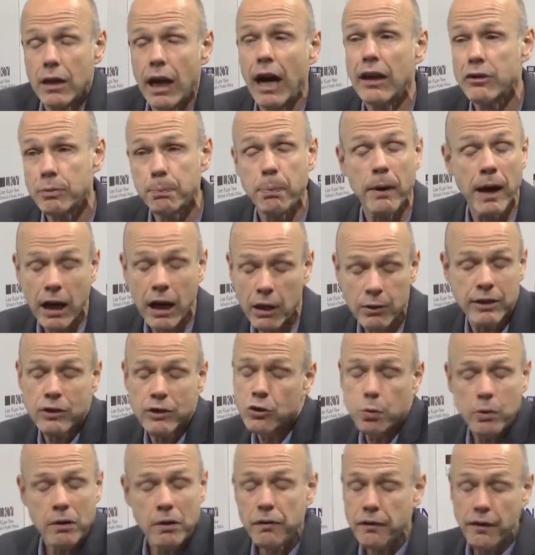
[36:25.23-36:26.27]
As
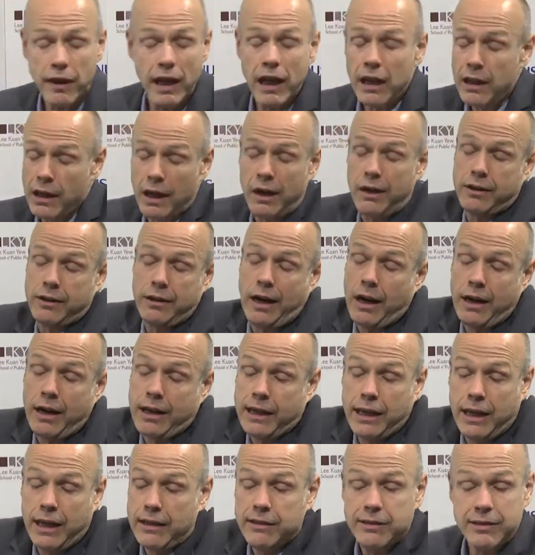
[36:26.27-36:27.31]
parents, we fail. Our
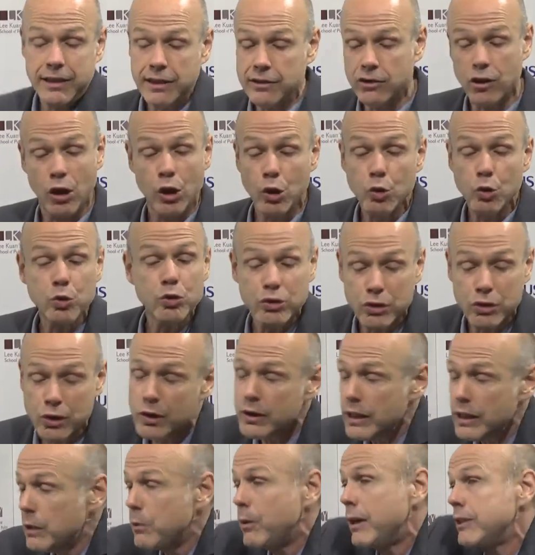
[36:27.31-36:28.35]
kids is a
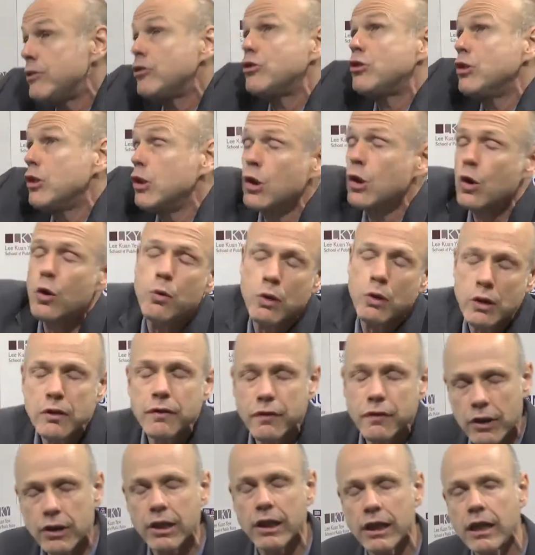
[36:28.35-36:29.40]
loser. He wants to go
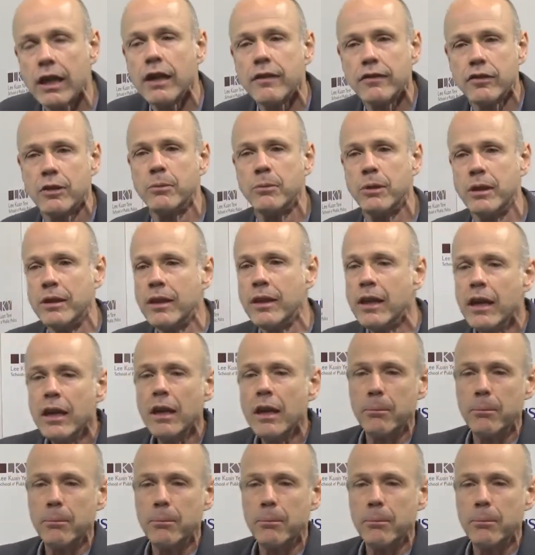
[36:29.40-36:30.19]
work for the government.